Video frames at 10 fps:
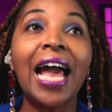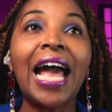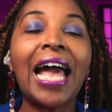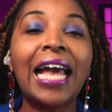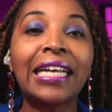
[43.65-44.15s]

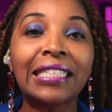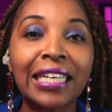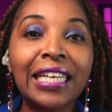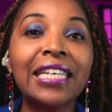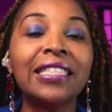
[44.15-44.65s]
And
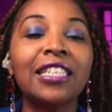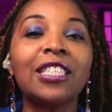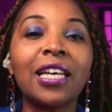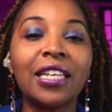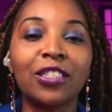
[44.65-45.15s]
he
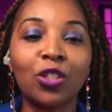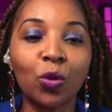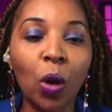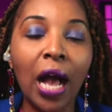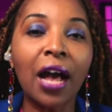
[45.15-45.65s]
decided
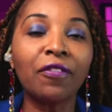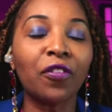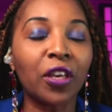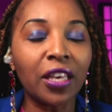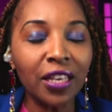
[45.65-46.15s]
to have
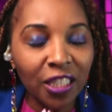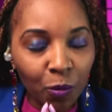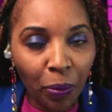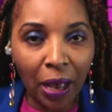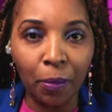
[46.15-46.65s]

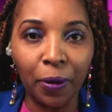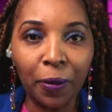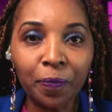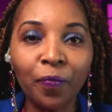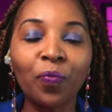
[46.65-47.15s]
his barber